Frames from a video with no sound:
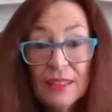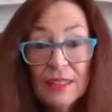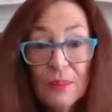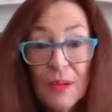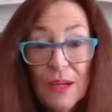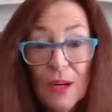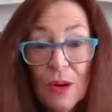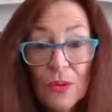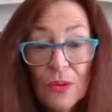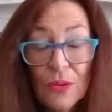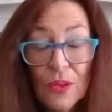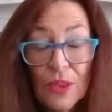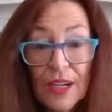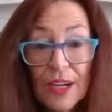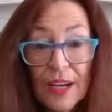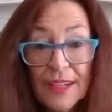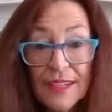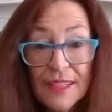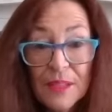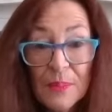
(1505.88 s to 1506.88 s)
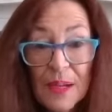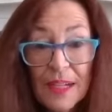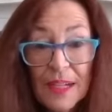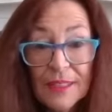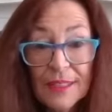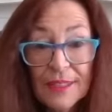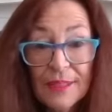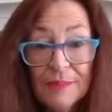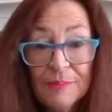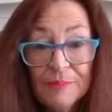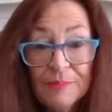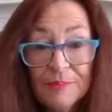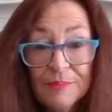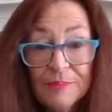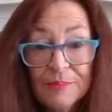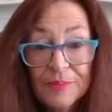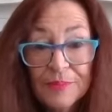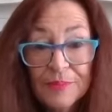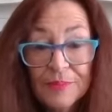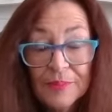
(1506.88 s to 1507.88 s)
out to be longer than I expected.
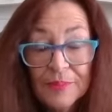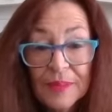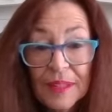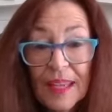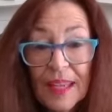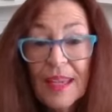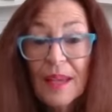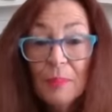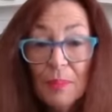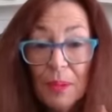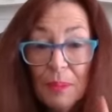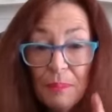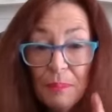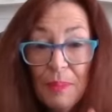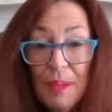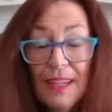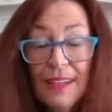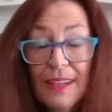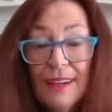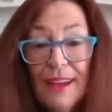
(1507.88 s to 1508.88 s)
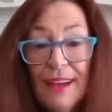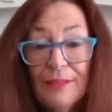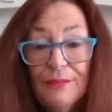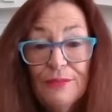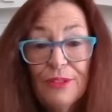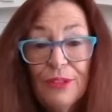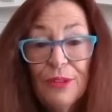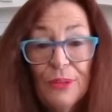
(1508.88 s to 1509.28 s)
But big love